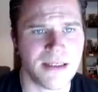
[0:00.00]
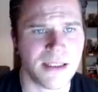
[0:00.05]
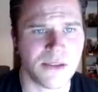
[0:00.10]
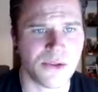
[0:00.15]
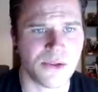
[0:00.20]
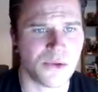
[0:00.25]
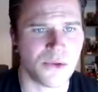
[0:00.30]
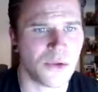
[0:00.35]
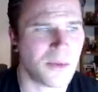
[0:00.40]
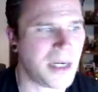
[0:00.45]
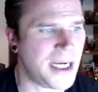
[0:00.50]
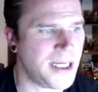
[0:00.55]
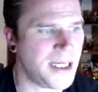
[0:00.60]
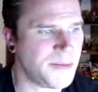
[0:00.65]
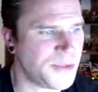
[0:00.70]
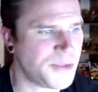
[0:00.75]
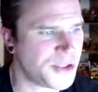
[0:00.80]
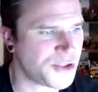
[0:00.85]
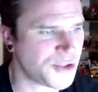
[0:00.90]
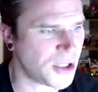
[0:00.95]
This was all about
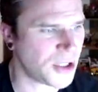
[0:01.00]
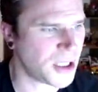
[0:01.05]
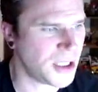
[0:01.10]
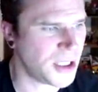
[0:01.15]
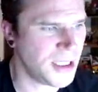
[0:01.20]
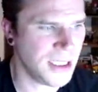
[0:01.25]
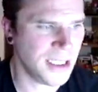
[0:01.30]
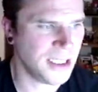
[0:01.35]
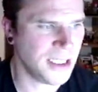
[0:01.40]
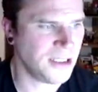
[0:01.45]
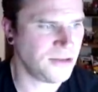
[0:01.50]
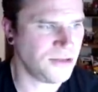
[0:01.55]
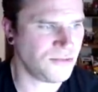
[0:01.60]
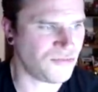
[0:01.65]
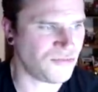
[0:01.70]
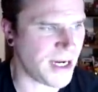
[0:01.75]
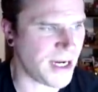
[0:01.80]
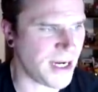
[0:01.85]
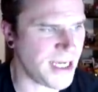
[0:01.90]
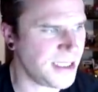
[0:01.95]
him just trying to
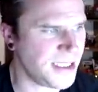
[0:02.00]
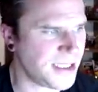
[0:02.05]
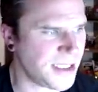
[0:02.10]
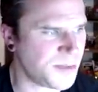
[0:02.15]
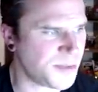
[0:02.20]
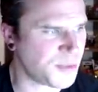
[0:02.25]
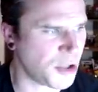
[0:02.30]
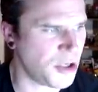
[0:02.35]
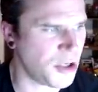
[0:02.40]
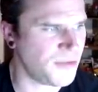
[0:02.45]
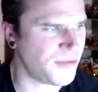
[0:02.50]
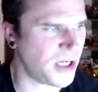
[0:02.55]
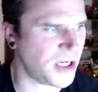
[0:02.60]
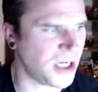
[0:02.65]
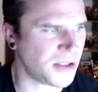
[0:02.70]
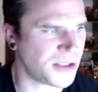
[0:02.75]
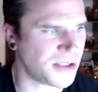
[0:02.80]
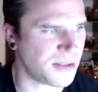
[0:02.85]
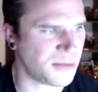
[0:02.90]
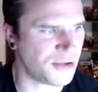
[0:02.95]
raise his profile
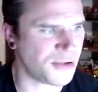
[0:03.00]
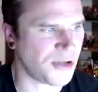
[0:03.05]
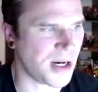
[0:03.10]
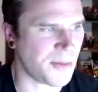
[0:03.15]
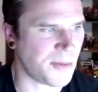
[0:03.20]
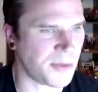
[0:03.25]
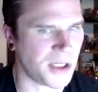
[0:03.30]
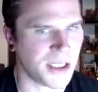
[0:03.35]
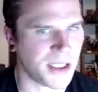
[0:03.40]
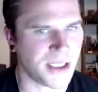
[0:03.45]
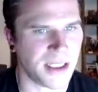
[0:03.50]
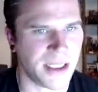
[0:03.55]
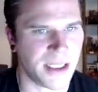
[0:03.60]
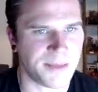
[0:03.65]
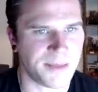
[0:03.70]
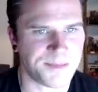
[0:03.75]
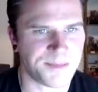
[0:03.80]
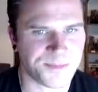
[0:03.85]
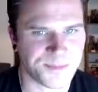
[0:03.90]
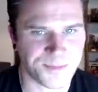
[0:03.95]
or some crap like that.